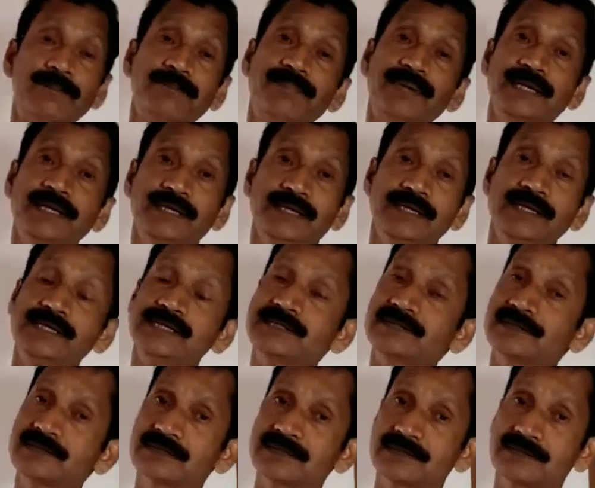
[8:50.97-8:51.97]

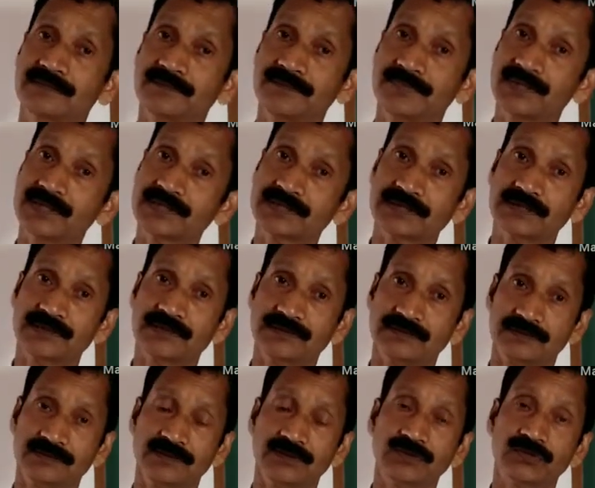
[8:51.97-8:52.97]
each
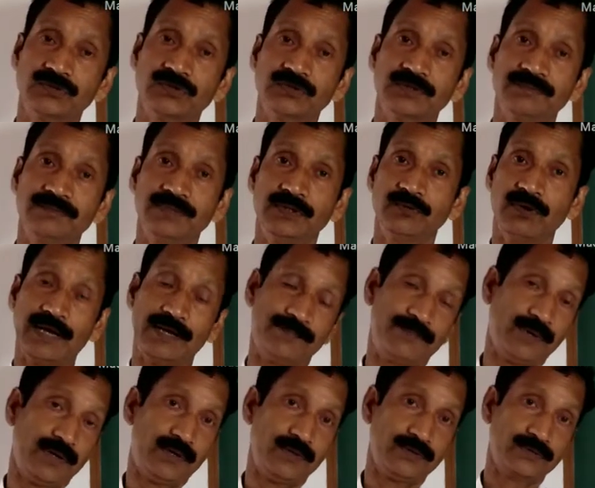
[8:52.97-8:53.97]
person should be
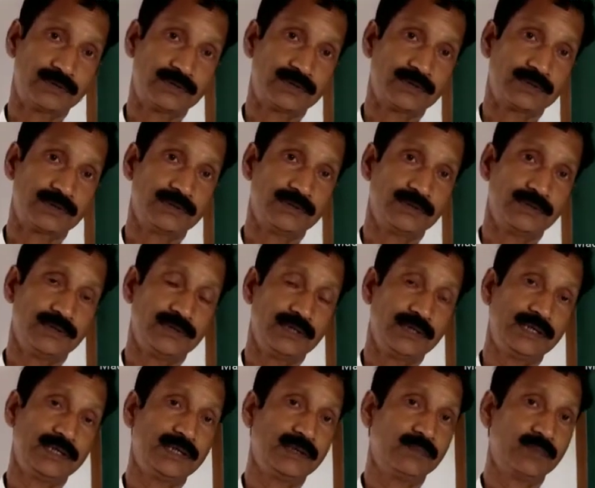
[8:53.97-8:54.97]
wiped out
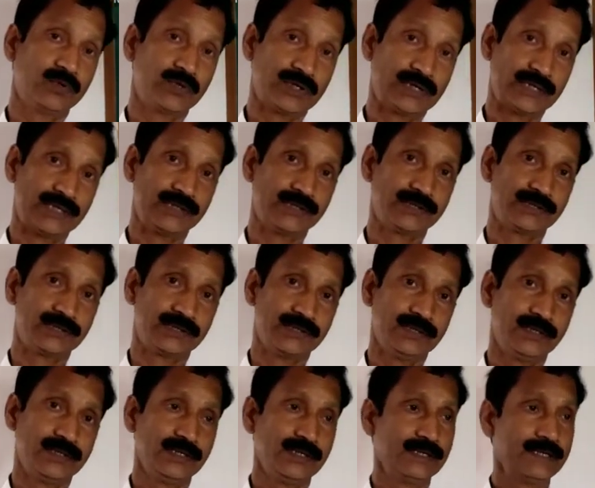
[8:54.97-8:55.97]
in
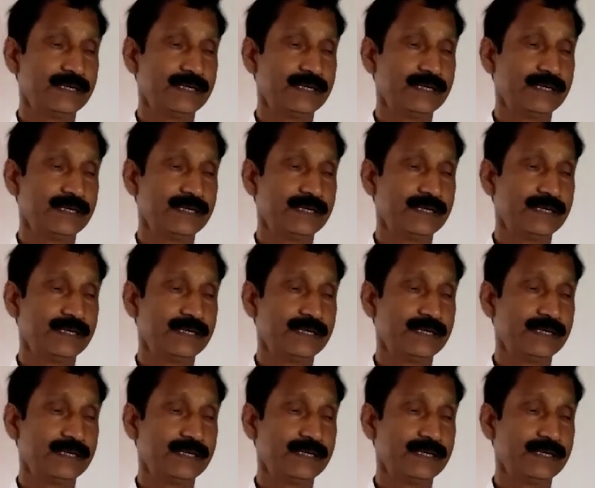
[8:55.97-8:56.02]
democracy.